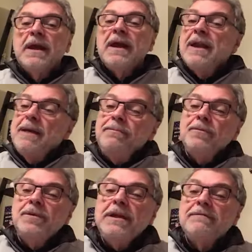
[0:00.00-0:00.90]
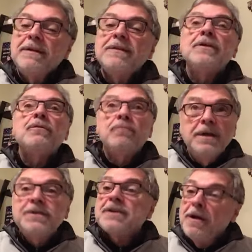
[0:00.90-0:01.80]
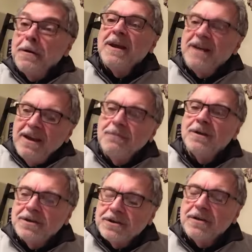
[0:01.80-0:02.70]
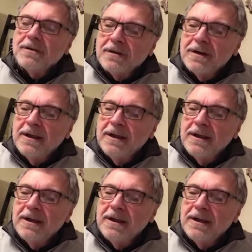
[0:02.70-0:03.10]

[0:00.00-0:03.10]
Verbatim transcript: And I believe that the rich are getting richer.